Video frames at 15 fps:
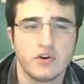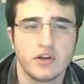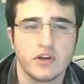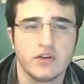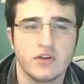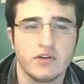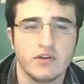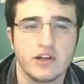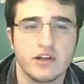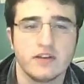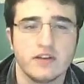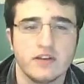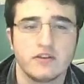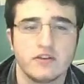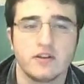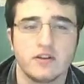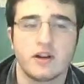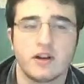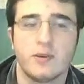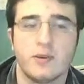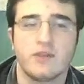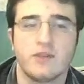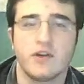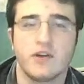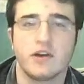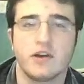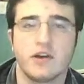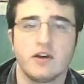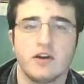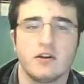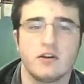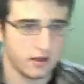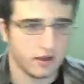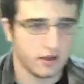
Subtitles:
then it really isn't going to come out very good.